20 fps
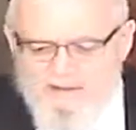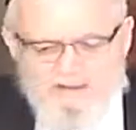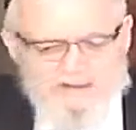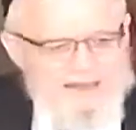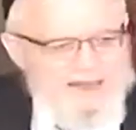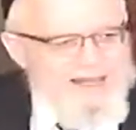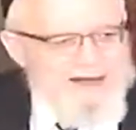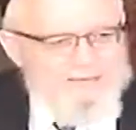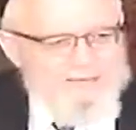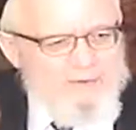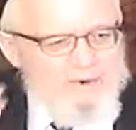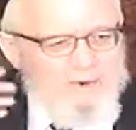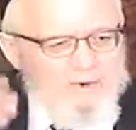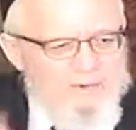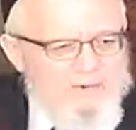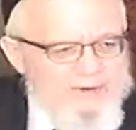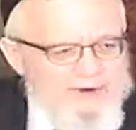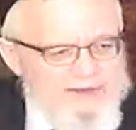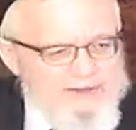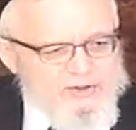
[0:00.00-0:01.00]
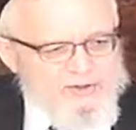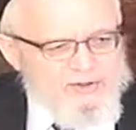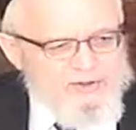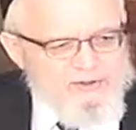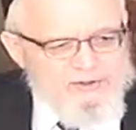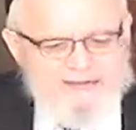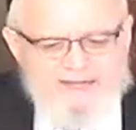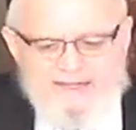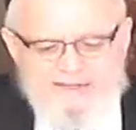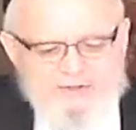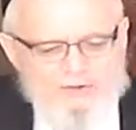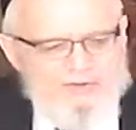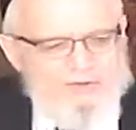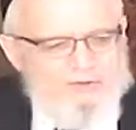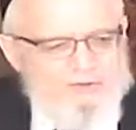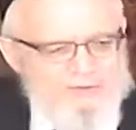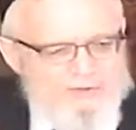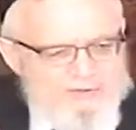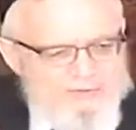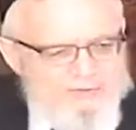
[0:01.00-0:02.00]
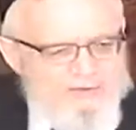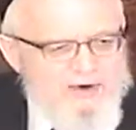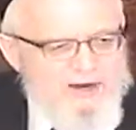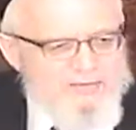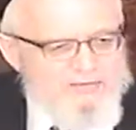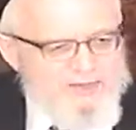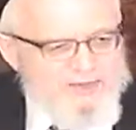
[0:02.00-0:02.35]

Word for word: head of a corporation takes you to be his private